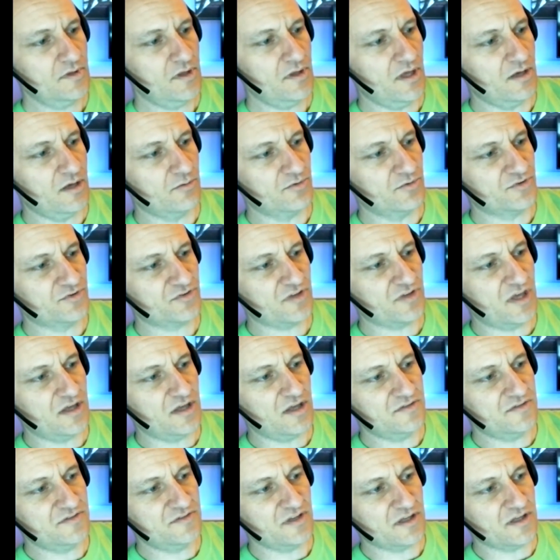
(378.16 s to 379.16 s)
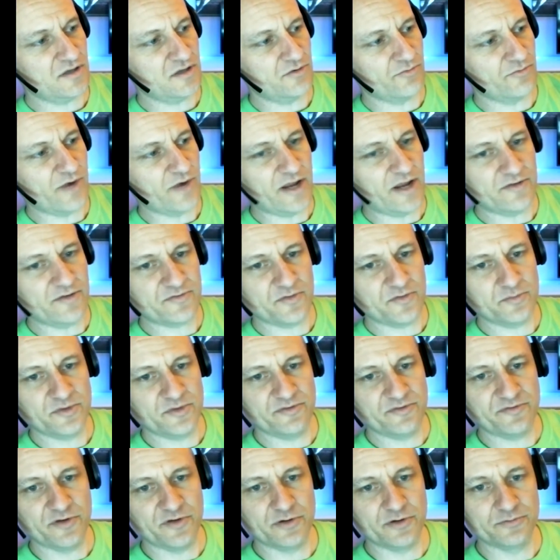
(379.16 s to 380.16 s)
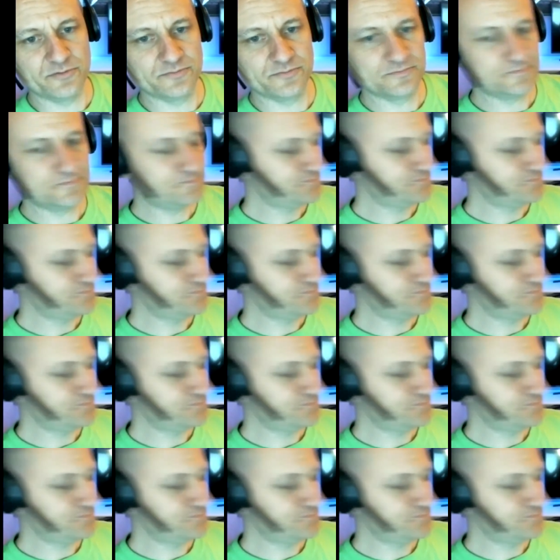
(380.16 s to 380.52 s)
and we'll scan the ticket right from the phone.